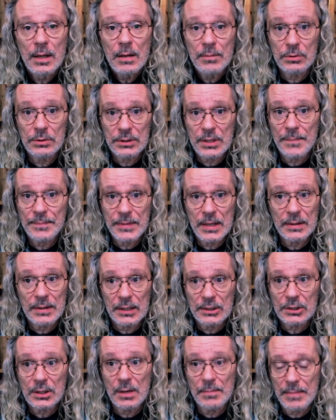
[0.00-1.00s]
do something
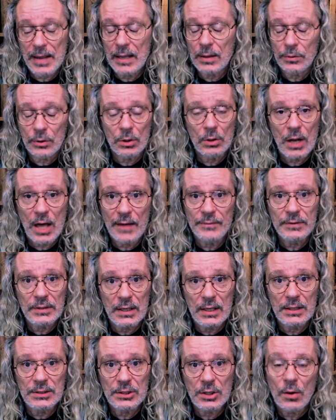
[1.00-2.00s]
that's going to make their lives
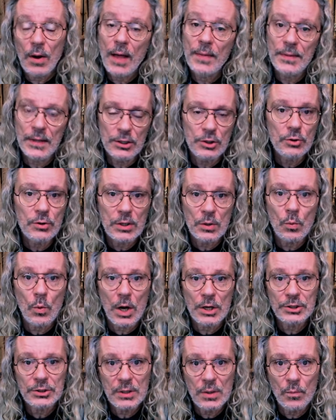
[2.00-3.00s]
easier, and then you can
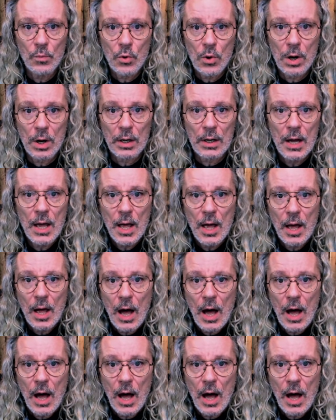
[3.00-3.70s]
watch them work.